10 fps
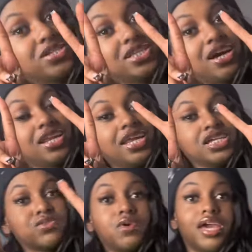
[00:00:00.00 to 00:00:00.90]
see y'all in the
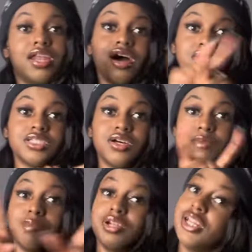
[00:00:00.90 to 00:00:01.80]
next one. And also, let me put it in